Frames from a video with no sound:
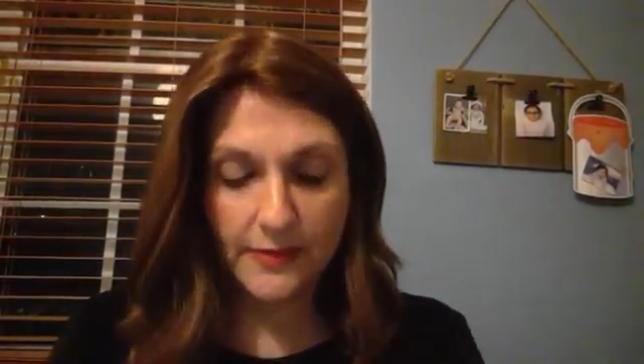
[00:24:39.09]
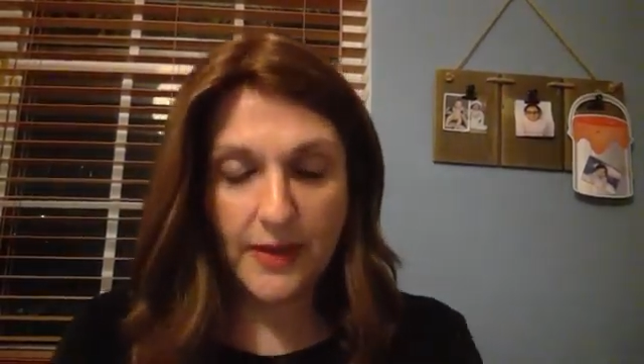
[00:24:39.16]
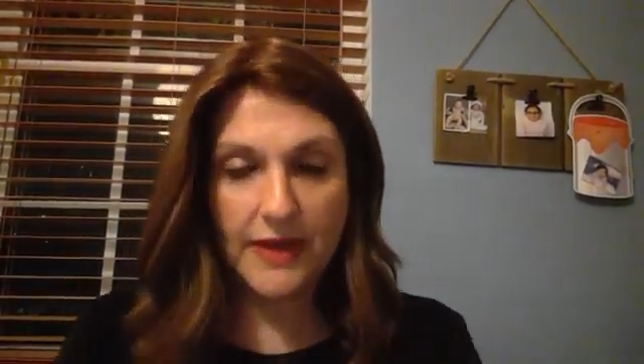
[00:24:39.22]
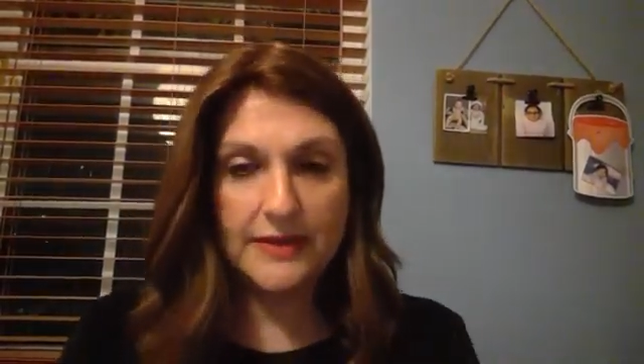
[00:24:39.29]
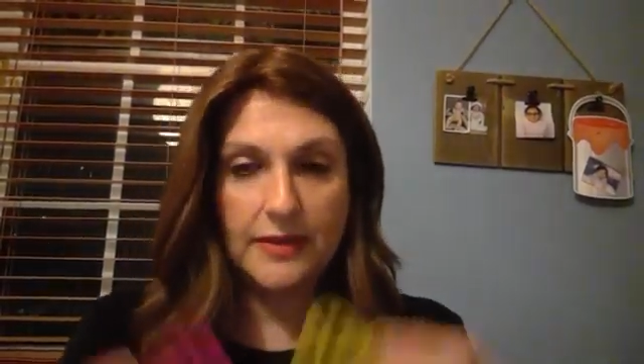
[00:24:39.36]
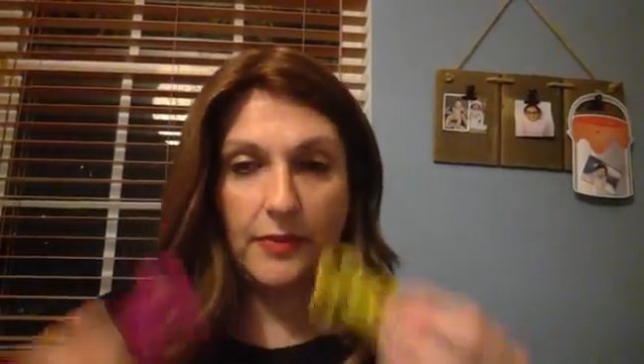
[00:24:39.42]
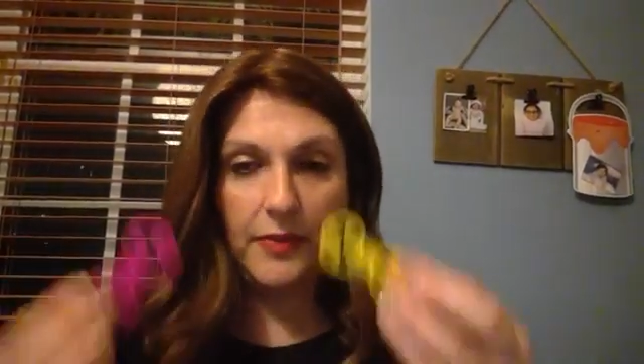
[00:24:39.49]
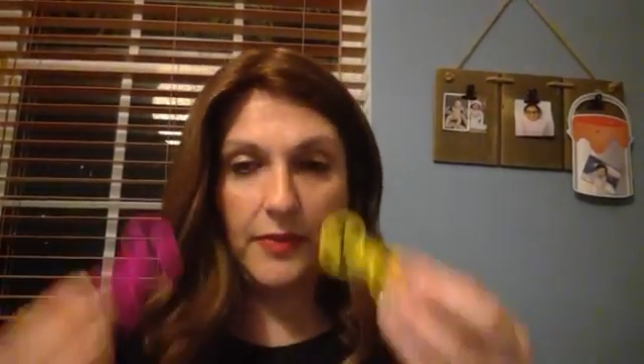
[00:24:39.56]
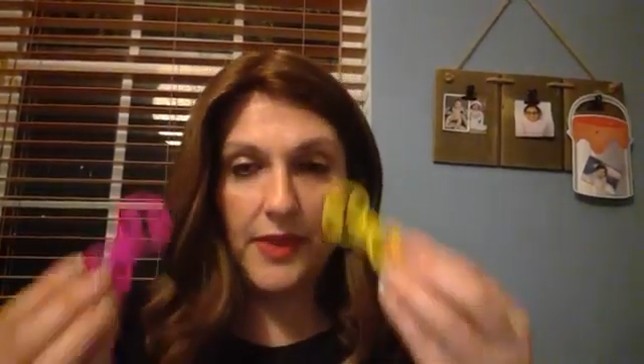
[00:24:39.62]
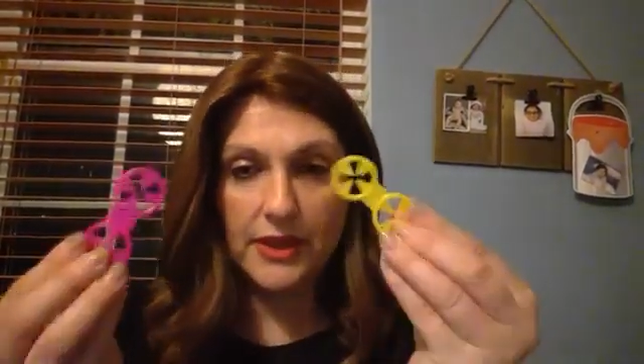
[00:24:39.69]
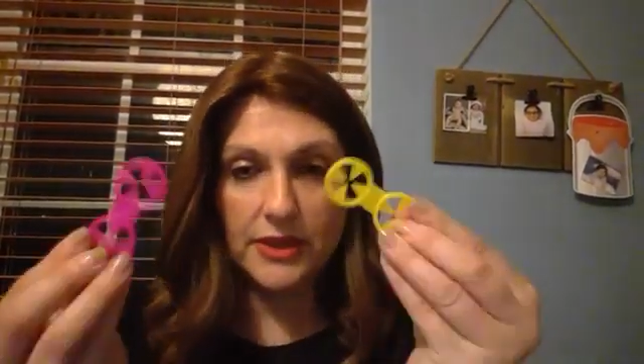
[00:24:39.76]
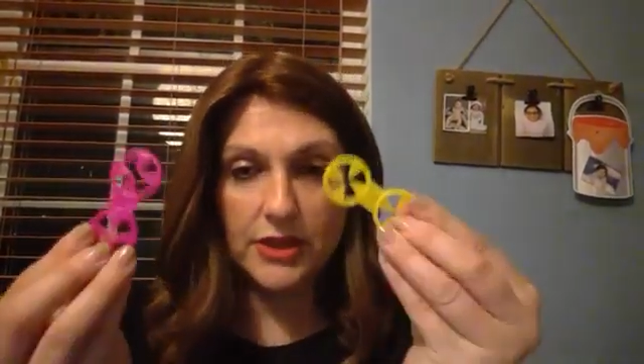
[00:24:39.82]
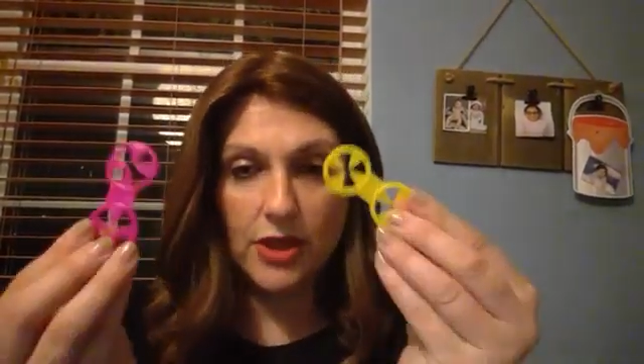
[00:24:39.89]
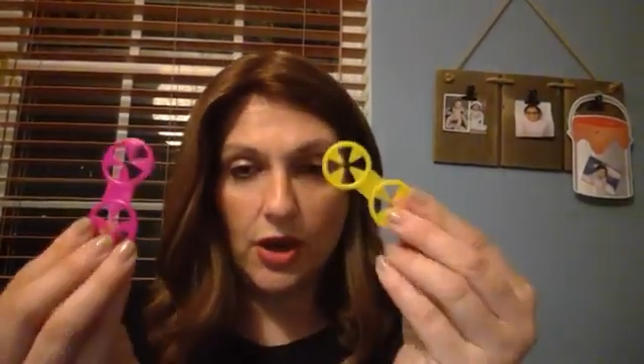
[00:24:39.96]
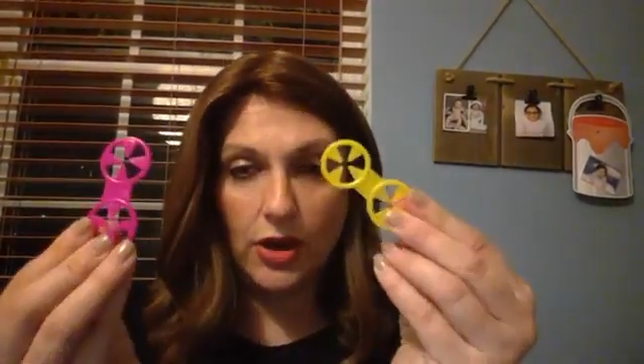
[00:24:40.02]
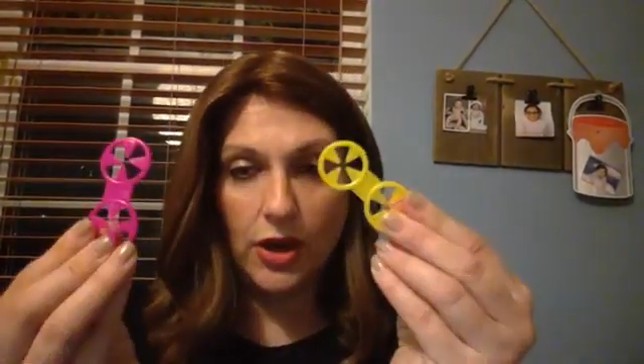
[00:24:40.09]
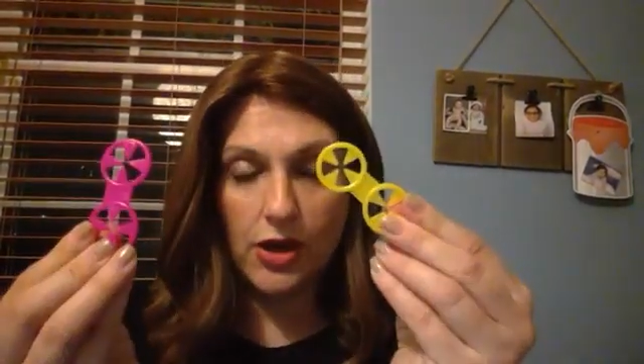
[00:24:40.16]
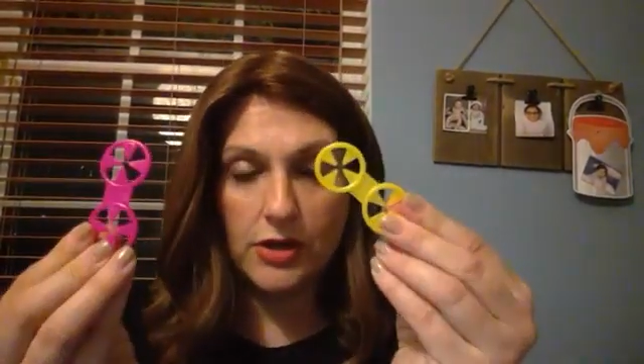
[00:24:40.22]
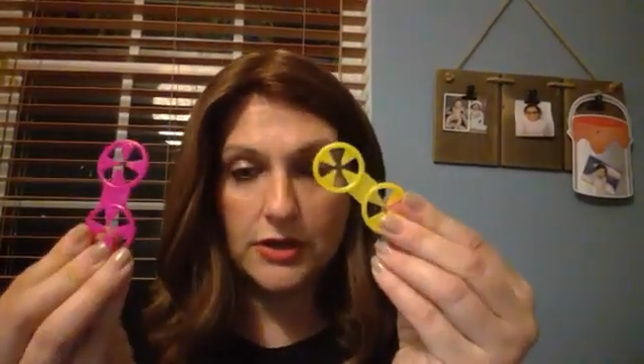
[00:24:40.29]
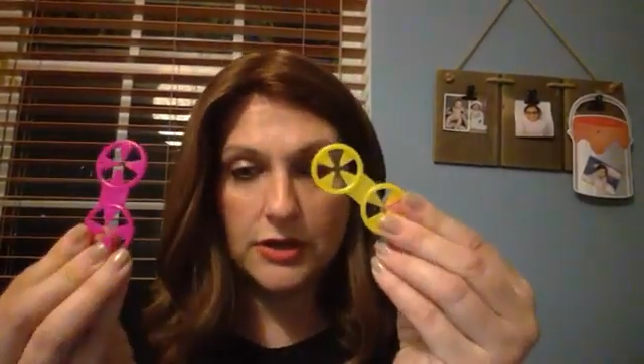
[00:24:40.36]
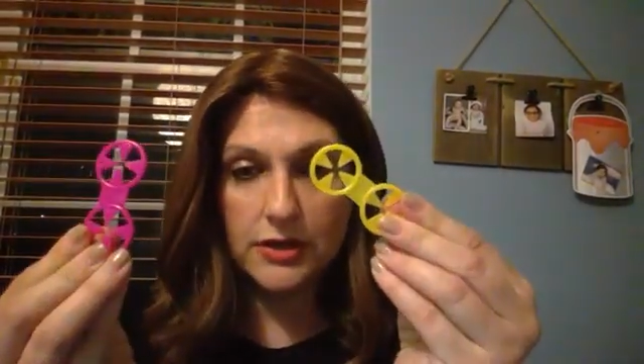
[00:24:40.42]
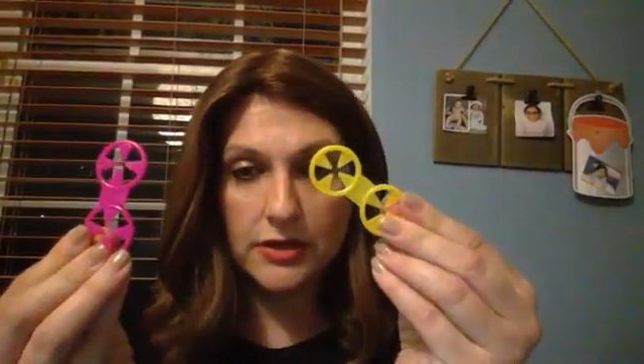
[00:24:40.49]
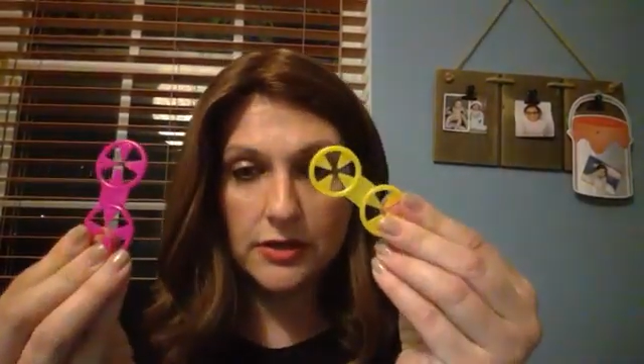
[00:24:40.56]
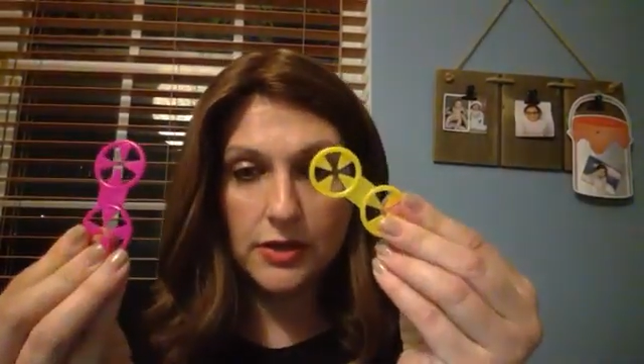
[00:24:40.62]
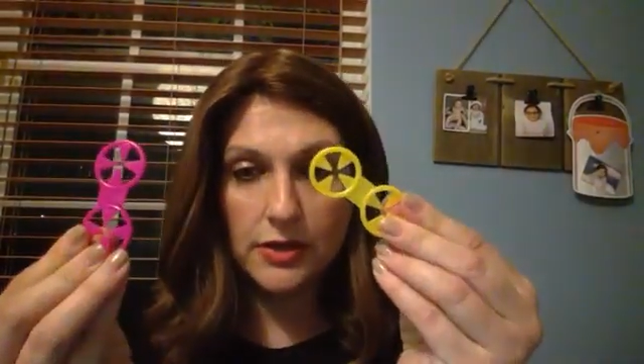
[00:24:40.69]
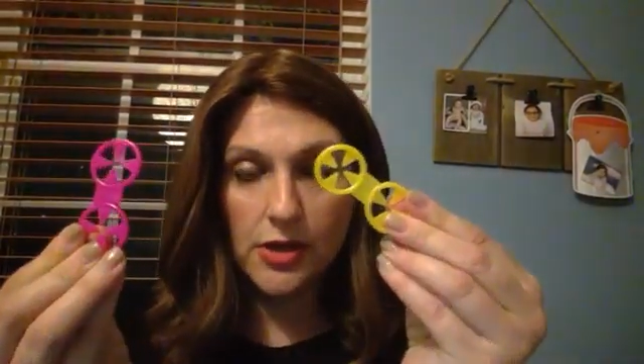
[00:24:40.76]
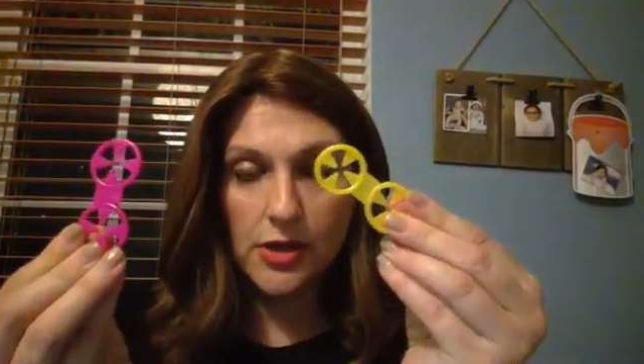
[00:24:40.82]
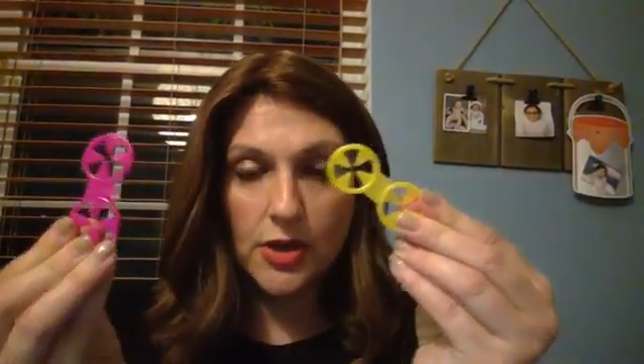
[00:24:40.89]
to buy something, is sock locks.